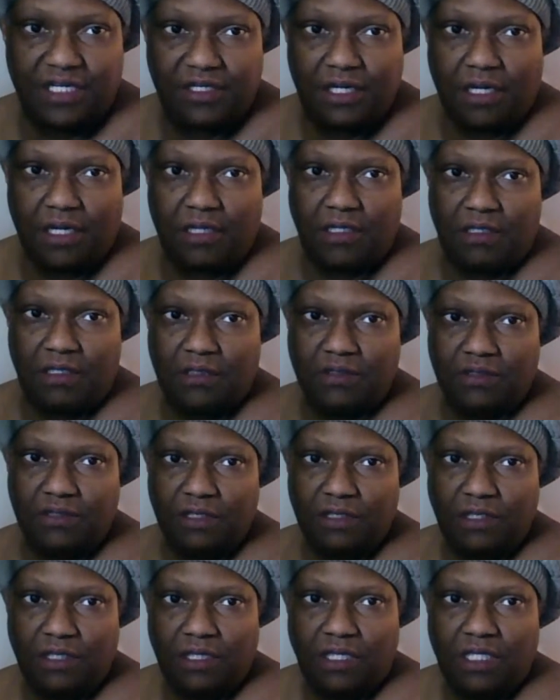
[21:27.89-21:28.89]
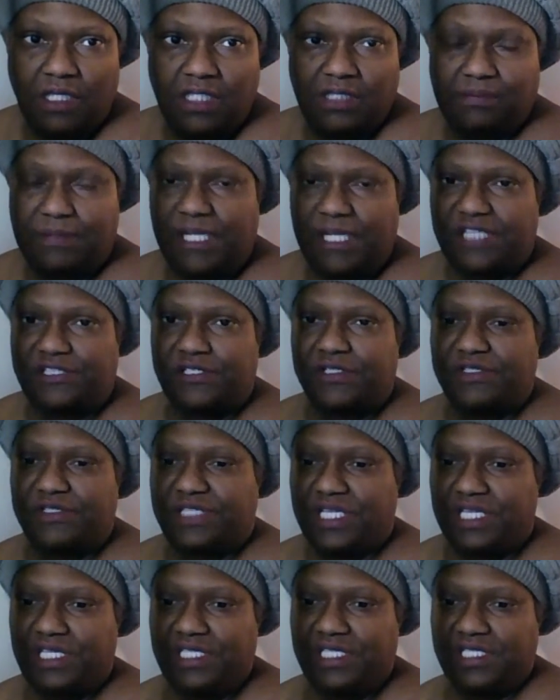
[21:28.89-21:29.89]
the dogs. Especially
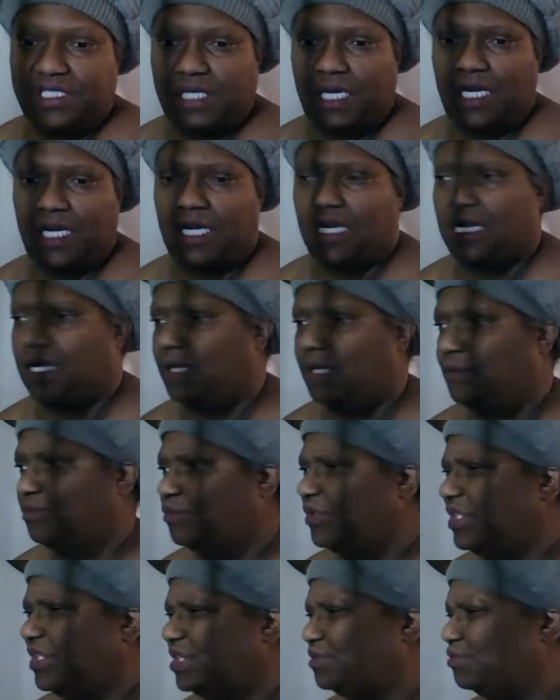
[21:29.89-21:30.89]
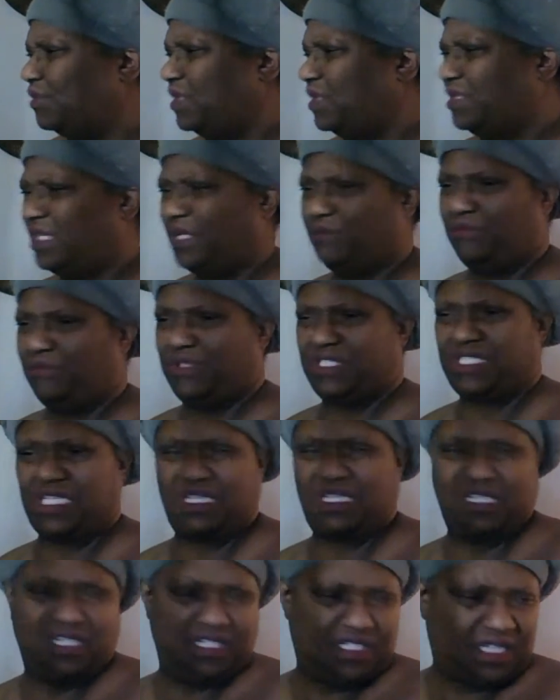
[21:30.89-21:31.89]
these. Which one that was the
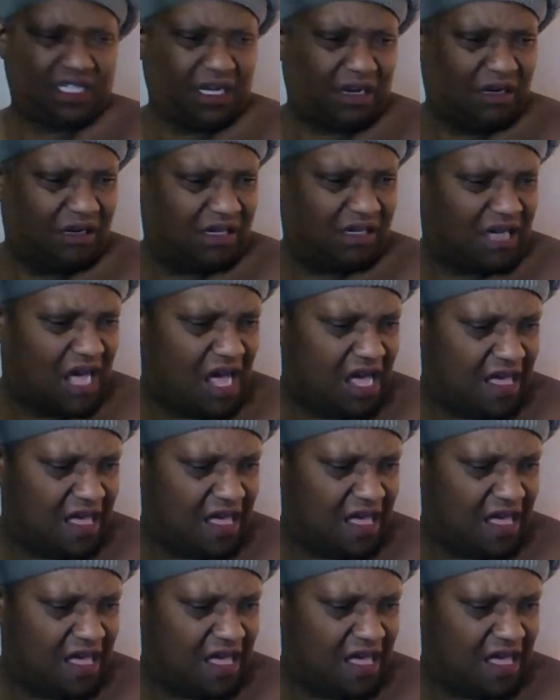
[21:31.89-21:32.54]
good dog?